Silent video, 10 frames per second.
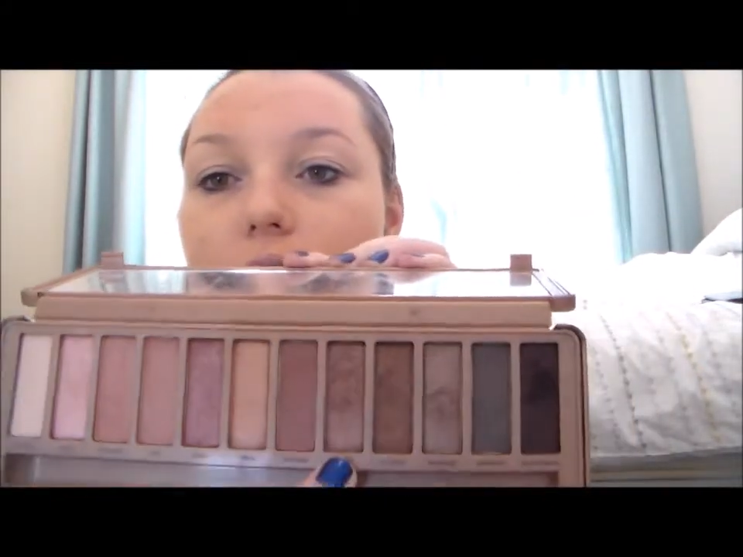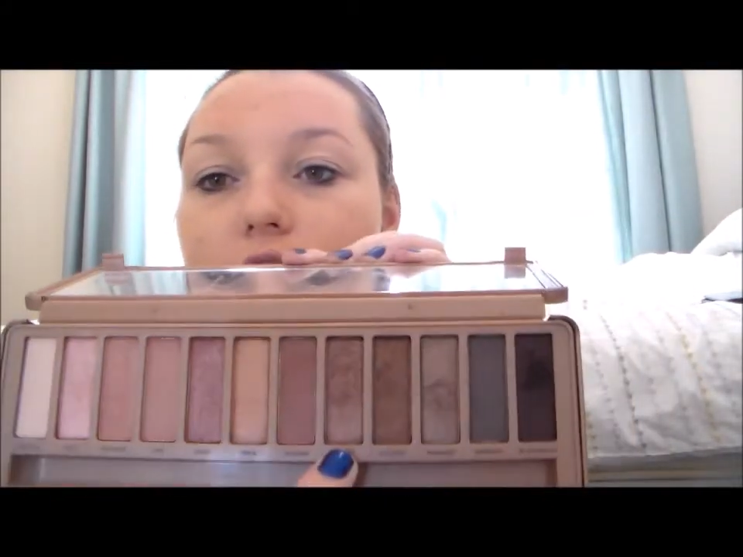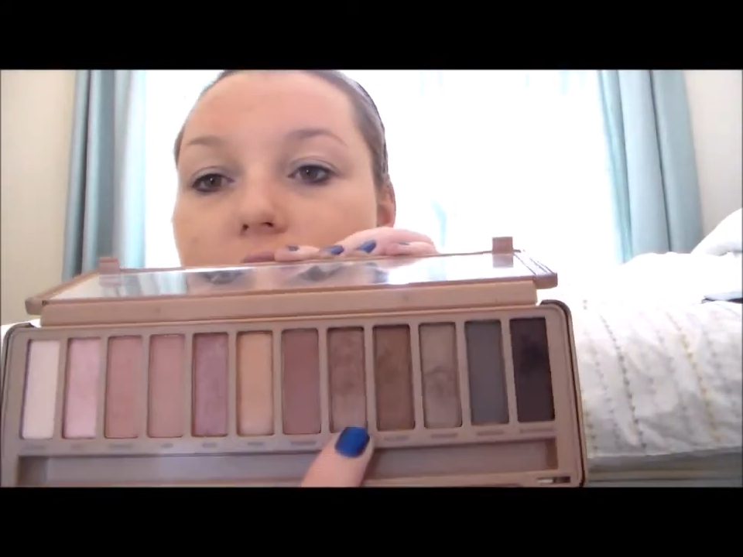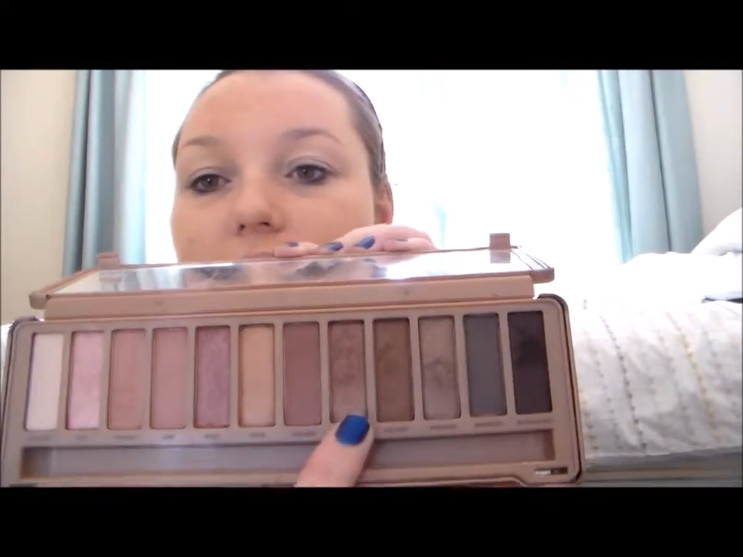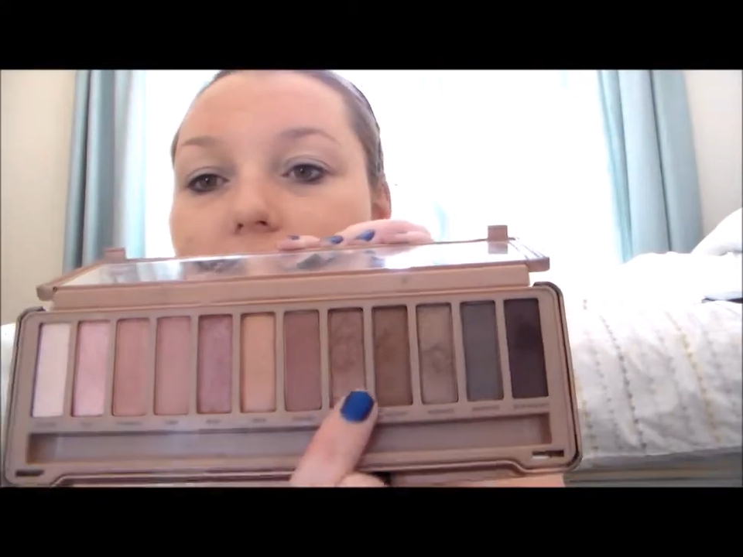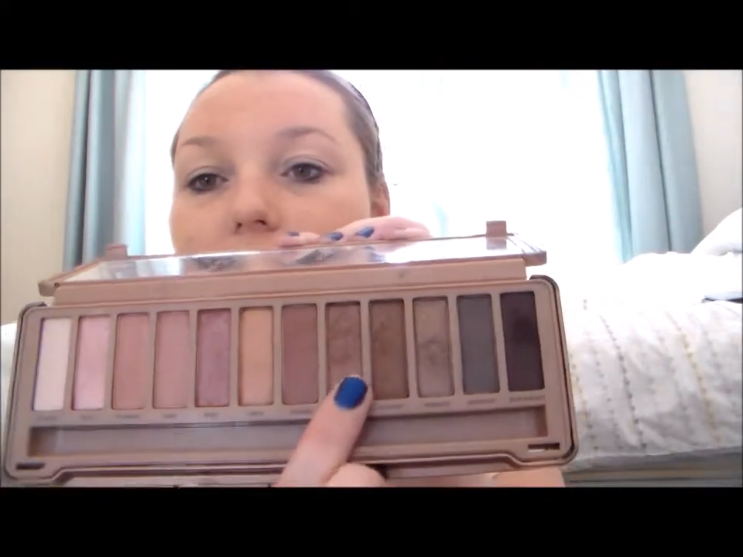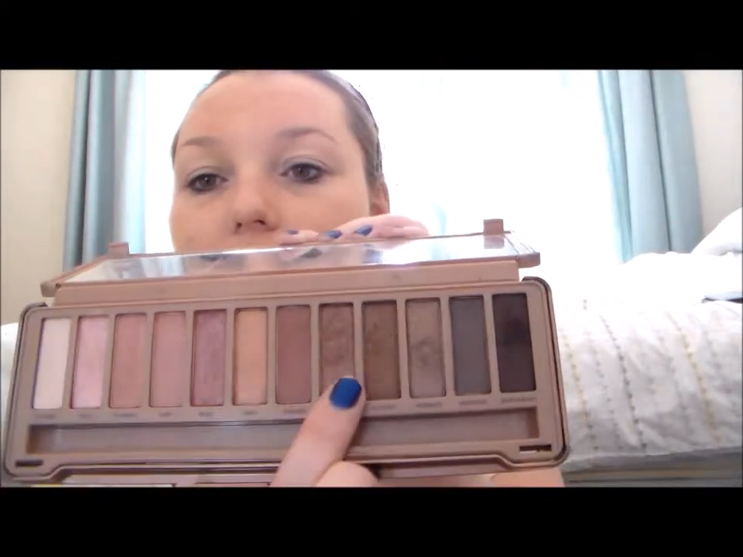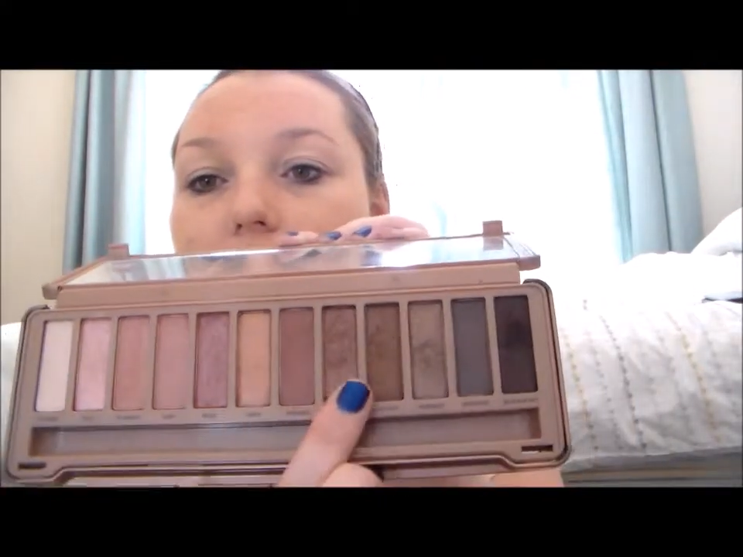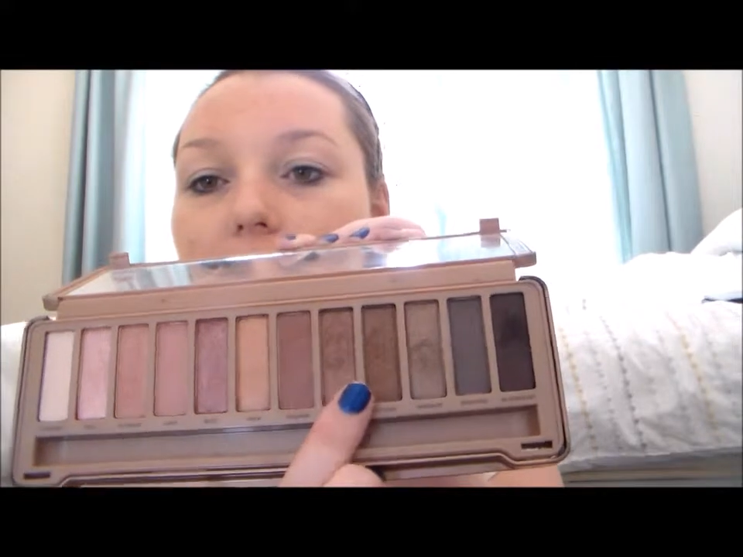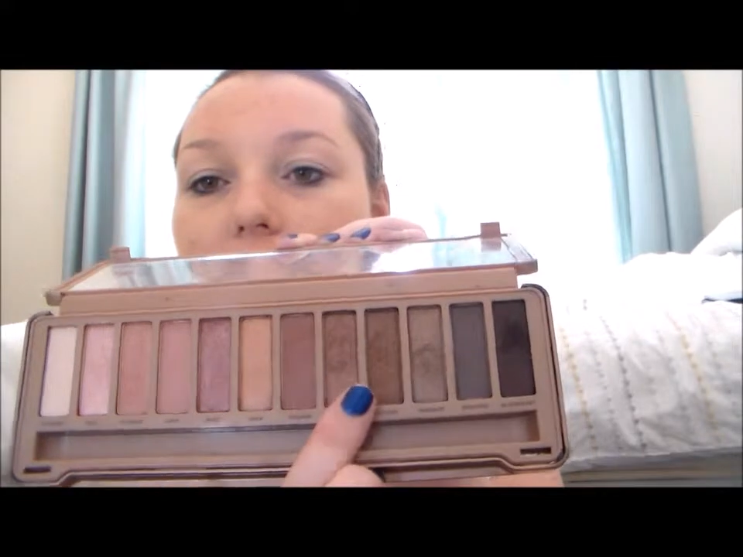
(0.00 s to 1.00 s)
which is
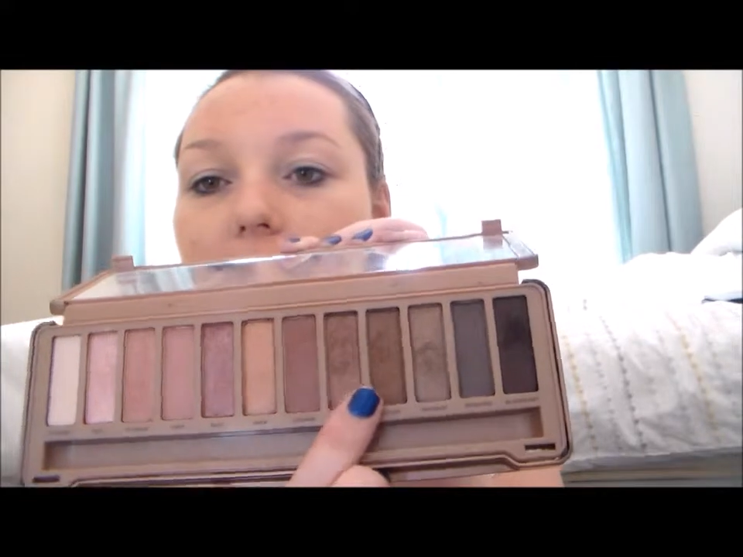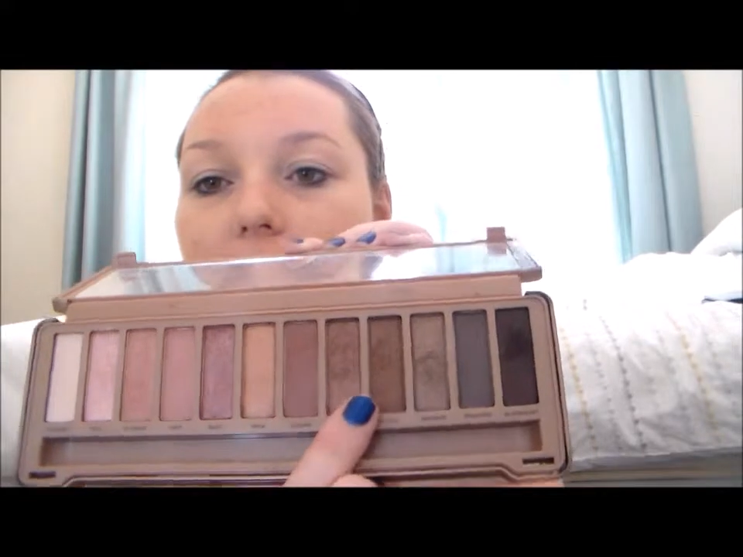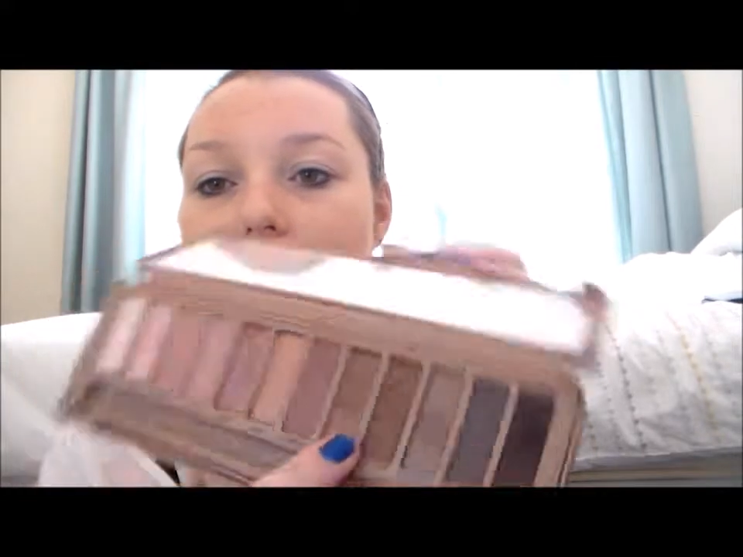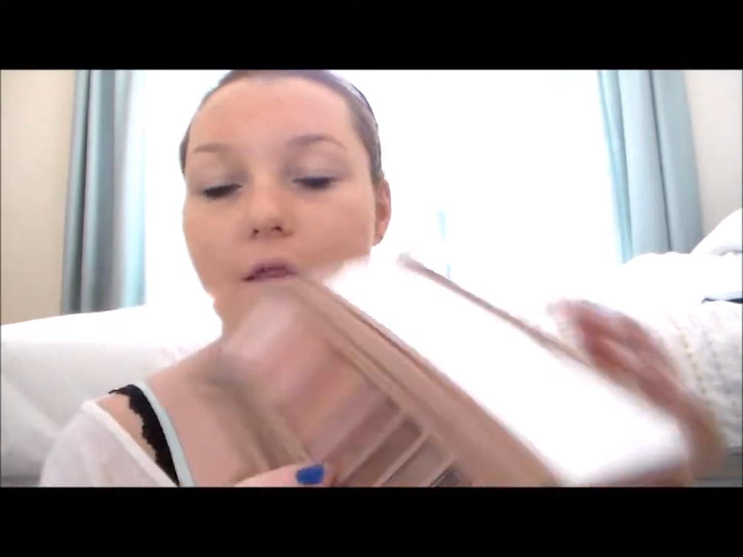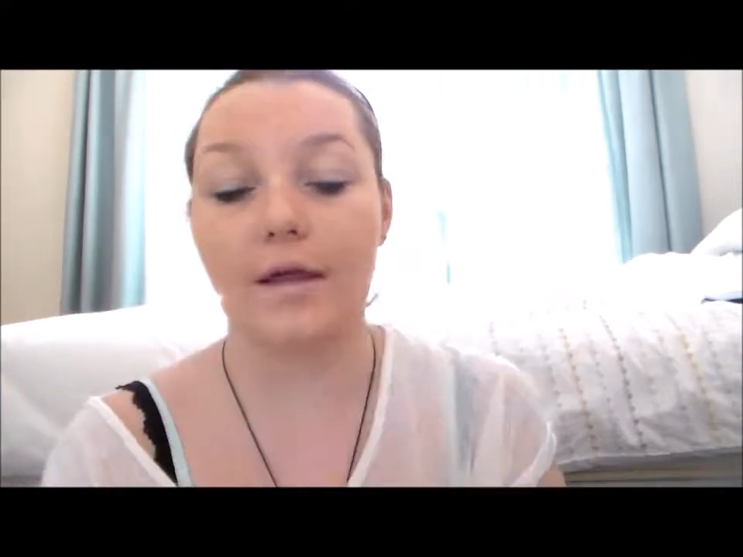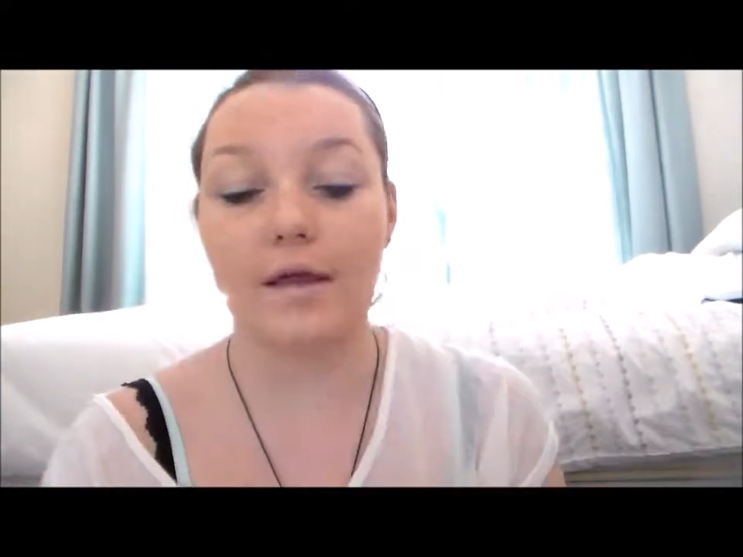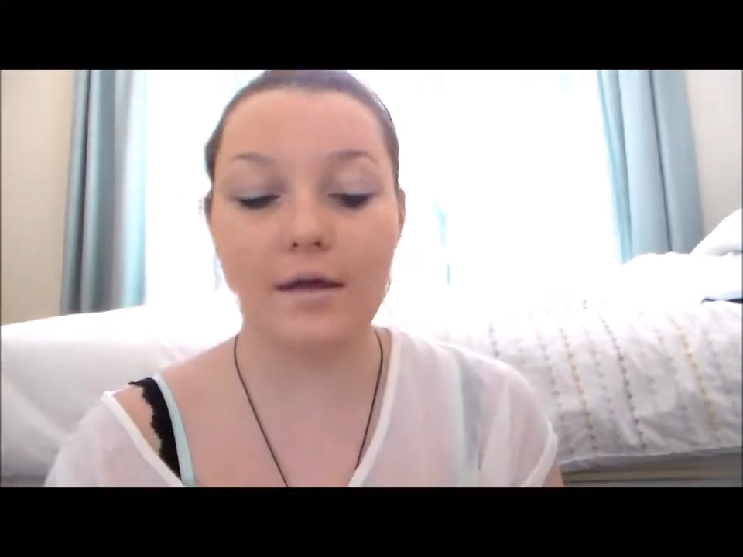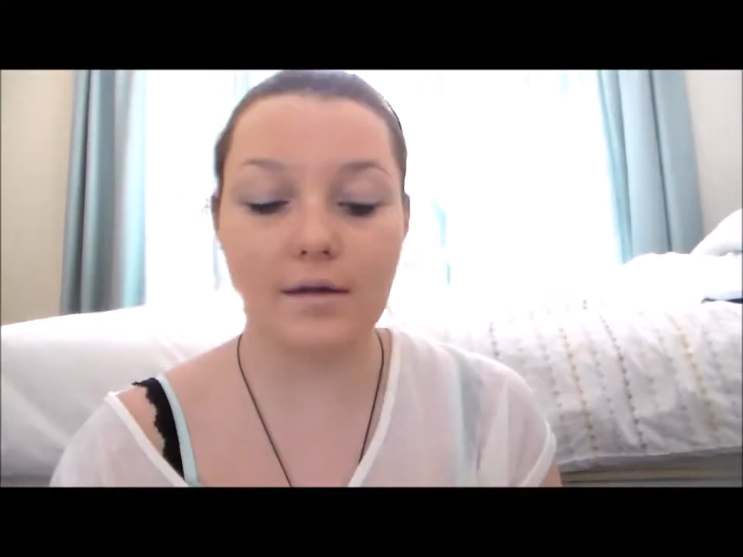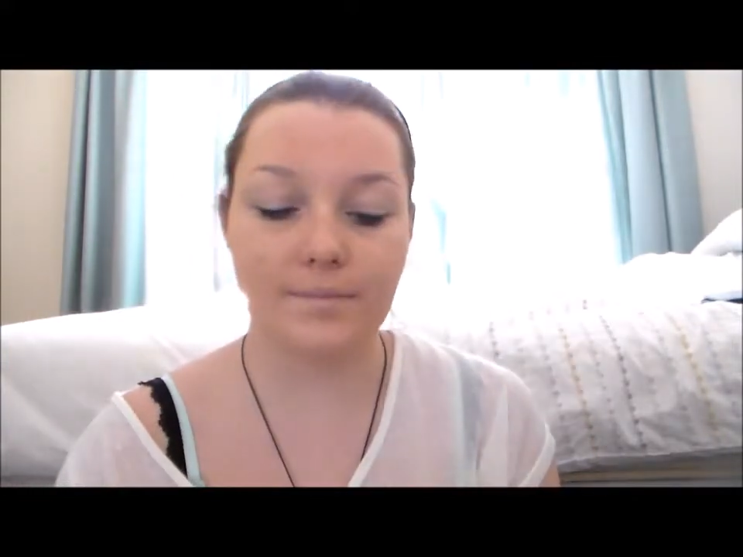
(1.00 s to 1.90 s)
that colour there.